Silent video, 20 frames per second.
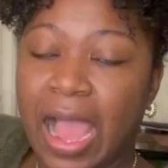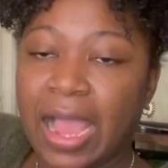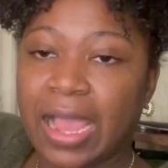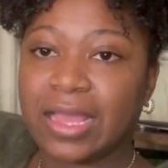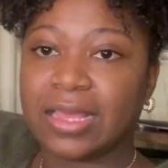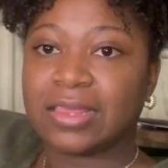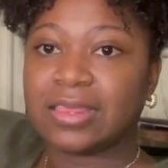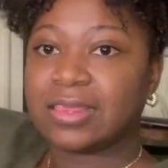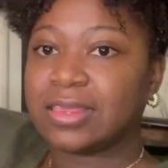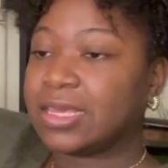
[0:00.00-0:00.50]

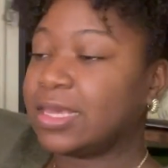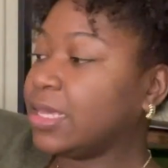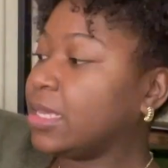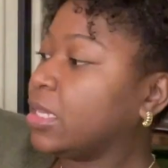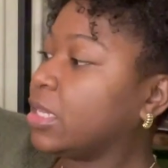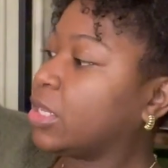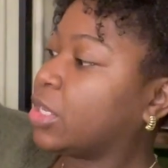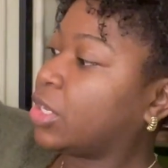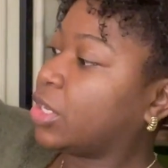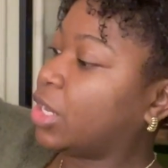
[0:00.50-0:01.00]
I
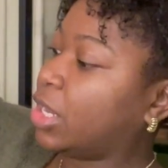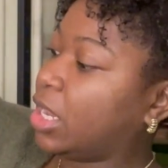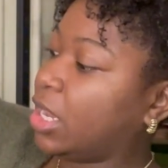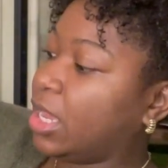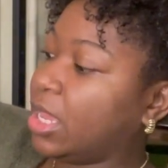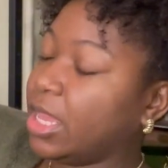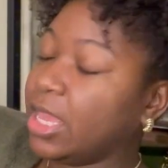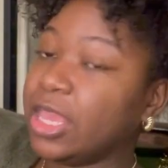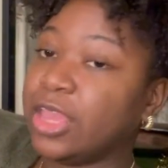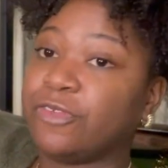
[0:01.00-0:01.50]
think
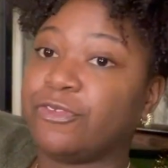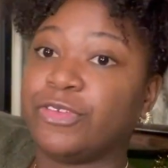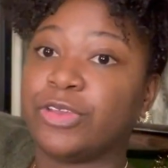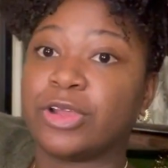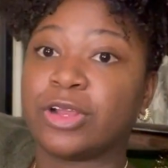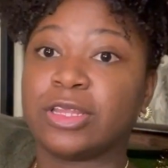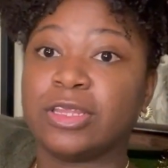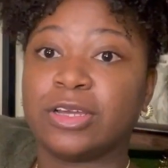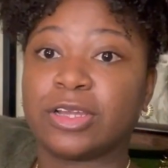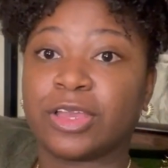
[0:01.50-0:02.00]
if
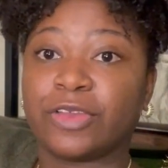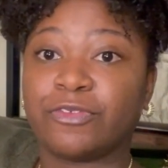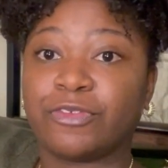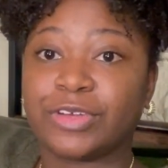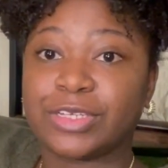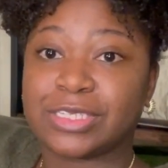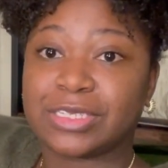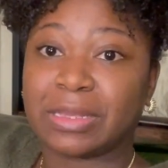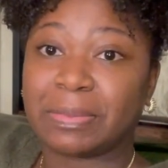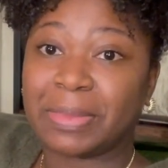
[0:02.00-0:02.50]
you're looking
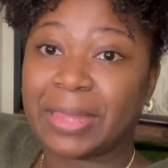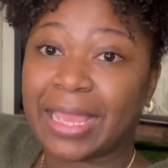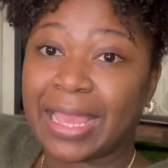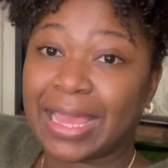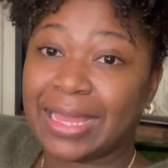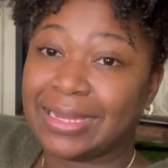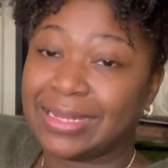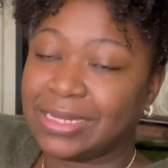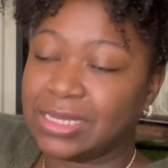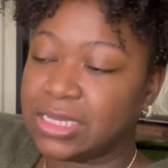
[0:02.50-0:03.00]
for something
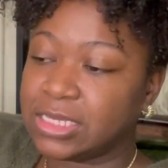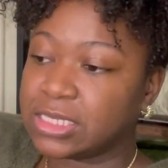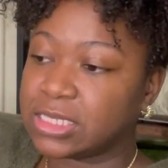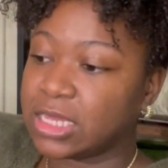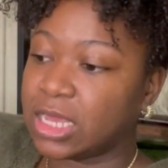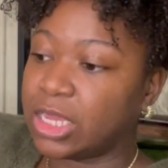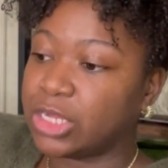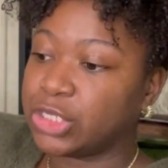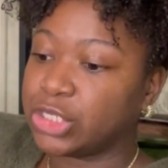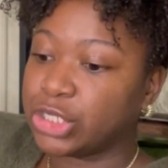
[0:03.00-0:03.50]
at
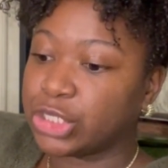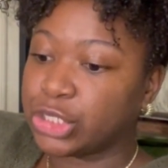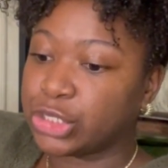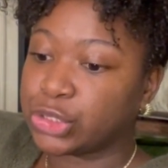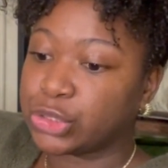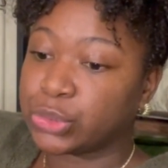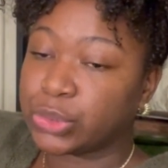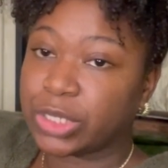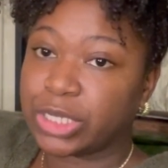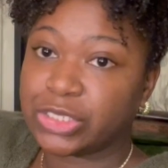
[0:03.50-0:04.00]
least under
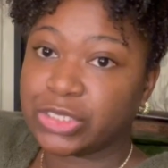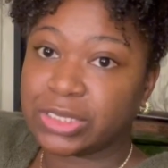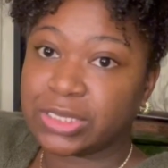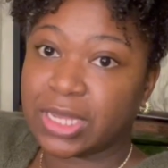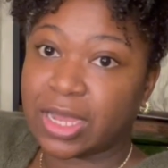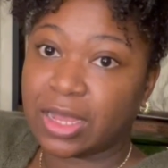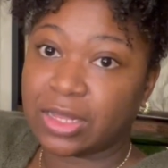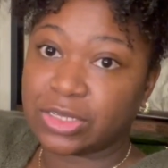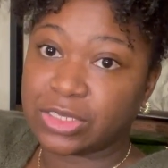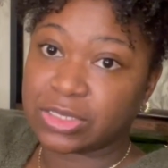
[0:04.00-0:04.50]

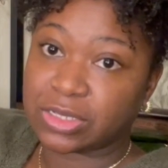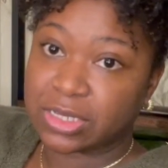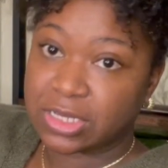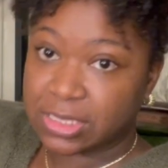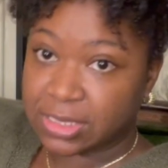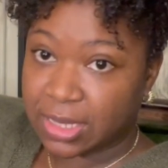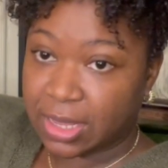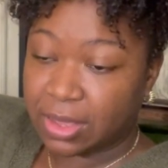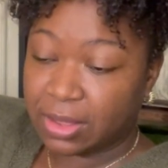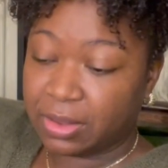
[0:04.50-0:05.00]
$200 on a
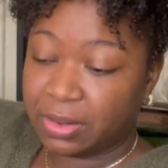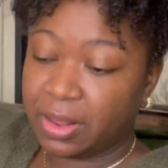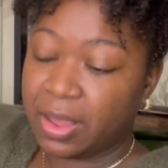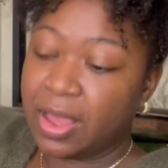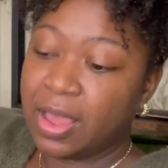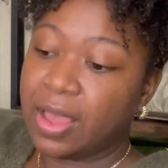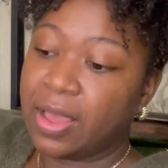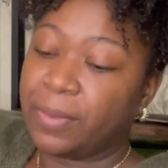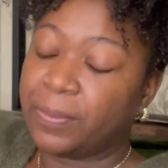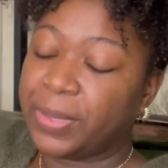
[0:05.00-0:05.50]
sale,
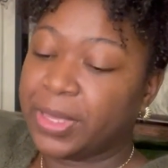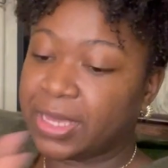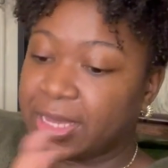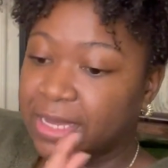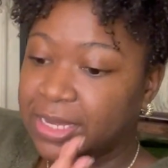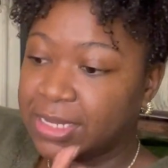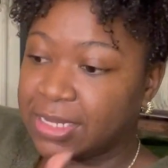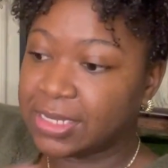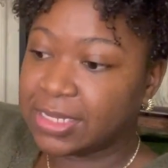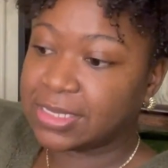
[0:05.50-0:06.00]

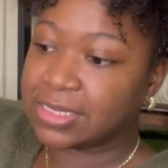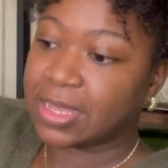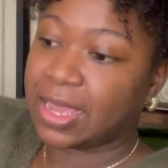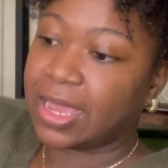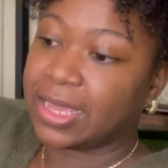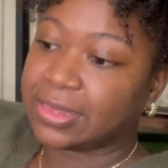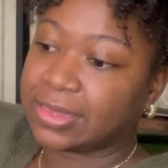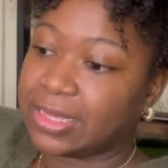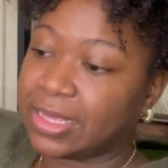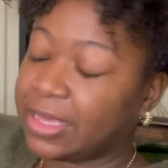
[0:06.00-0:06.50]
because
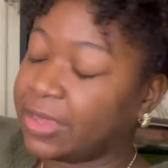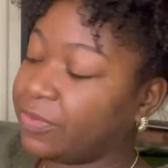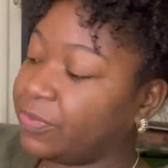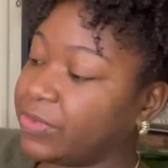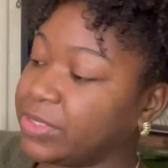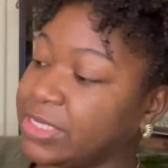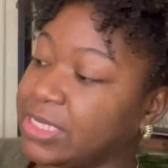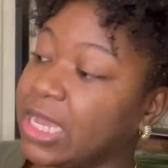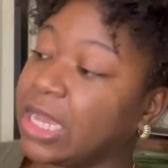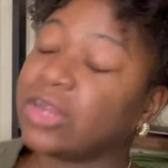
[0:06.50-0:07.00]
I think if
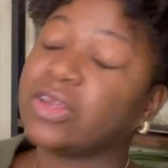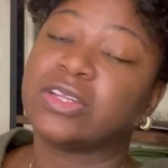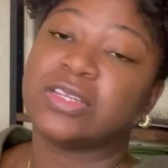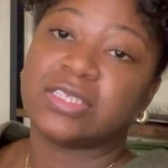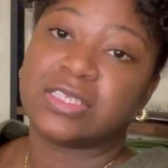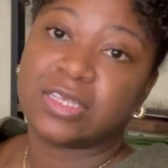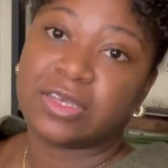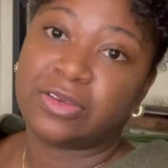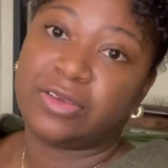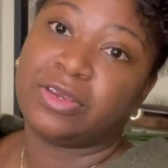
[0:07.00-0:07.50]
it's not on a
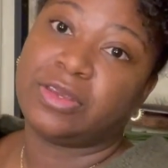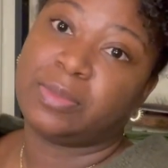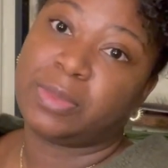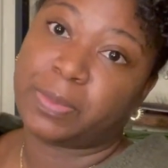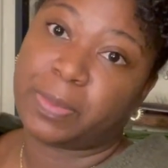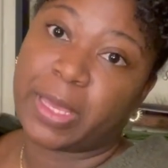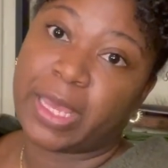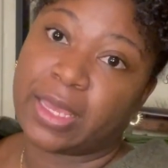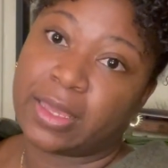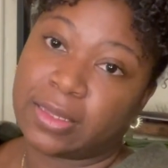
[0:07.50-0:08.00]
sale, you're gonna be
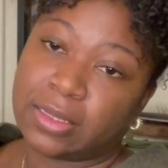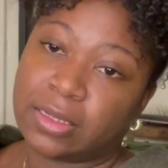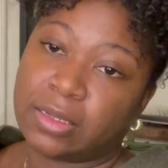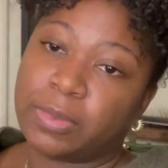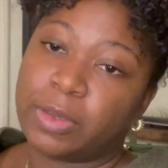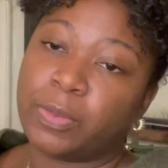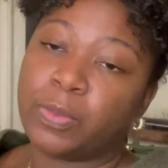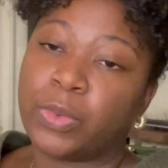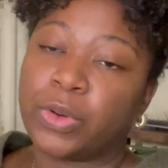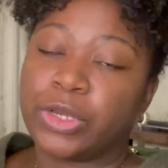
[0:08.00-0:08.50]
paying a little
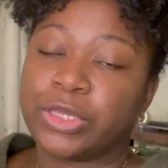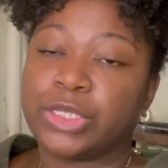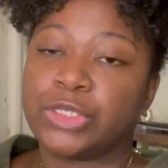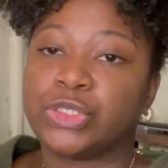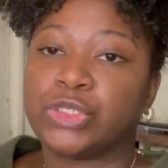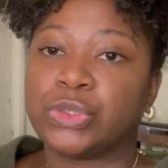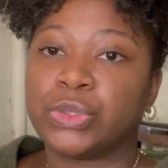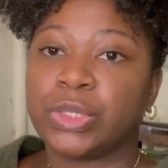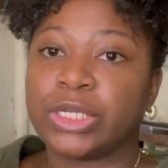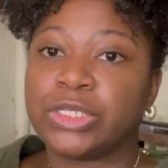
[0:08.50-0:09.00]
bit more than
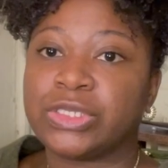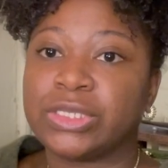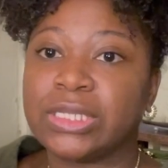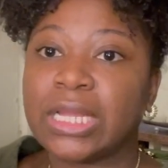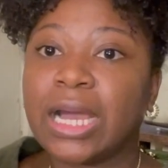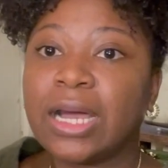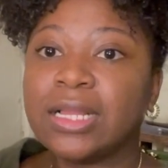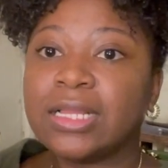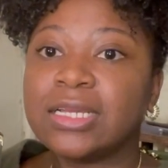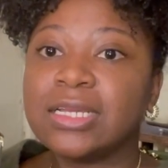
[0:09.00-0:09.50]

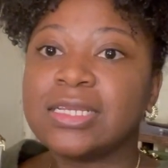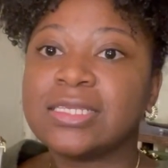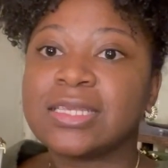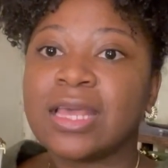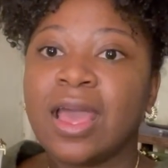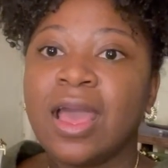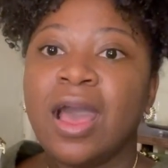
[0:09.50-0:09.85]
$200.